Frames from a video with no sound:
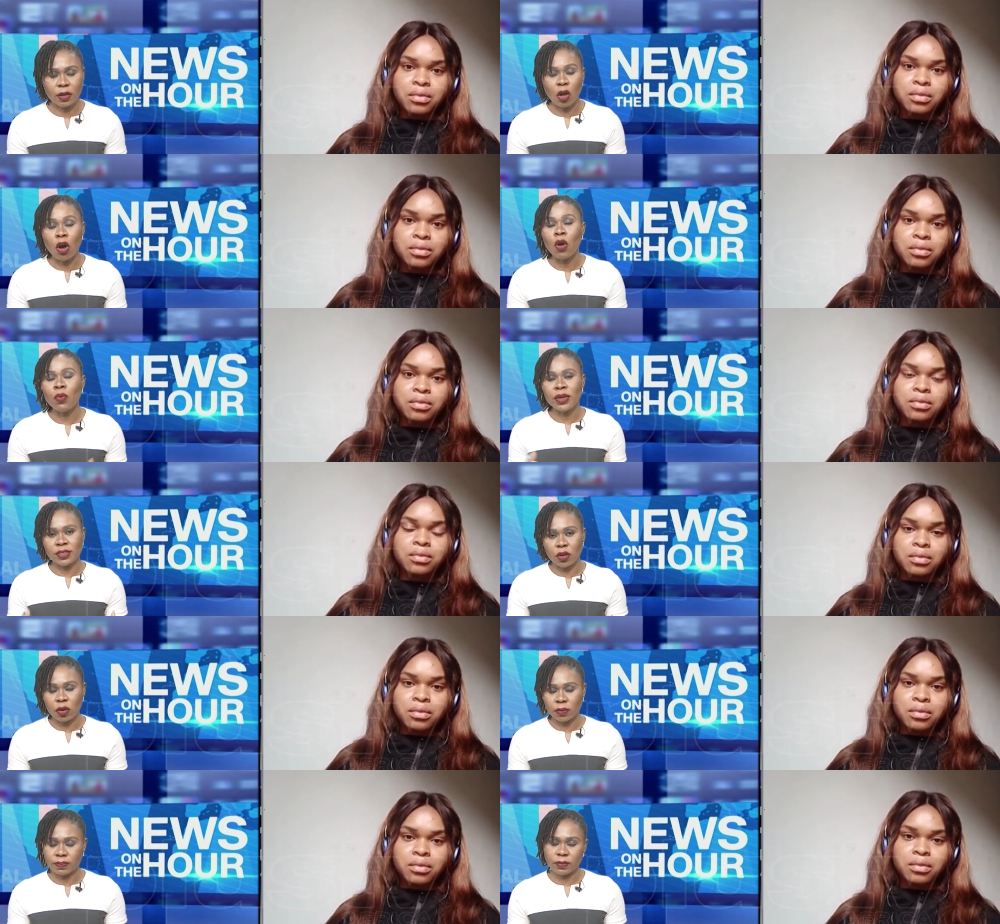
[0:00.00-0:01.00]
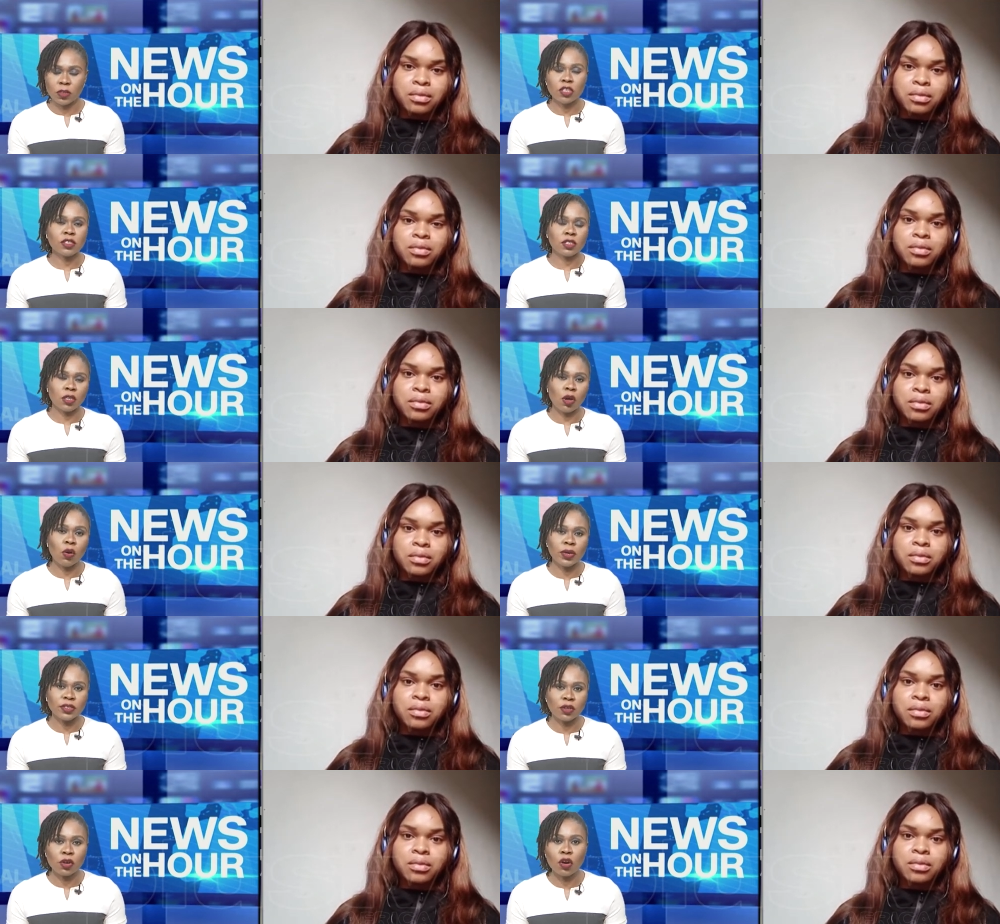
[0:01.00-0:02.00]
Speaker 1: always, not
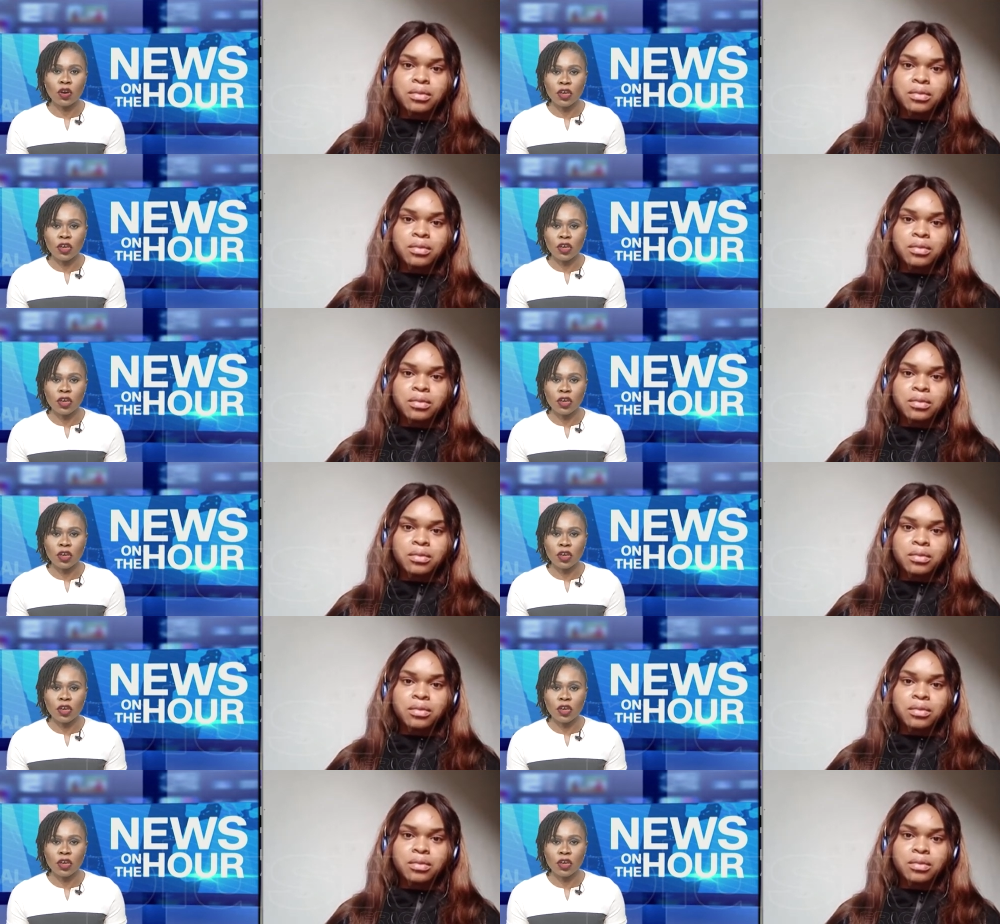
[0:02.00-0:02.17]
always occur,